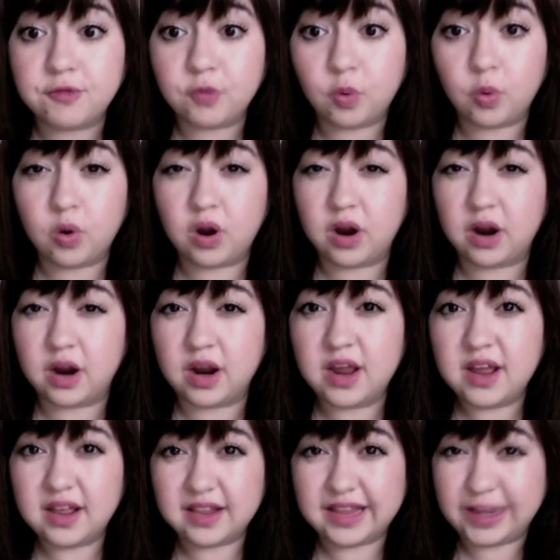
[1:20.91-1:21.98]
for
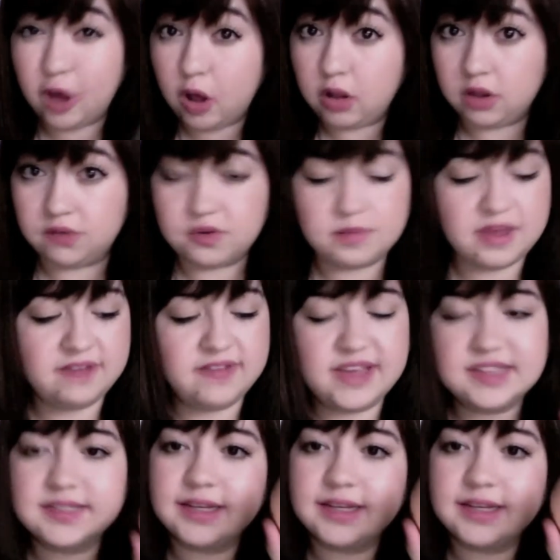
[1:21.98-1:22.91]
like all over my face.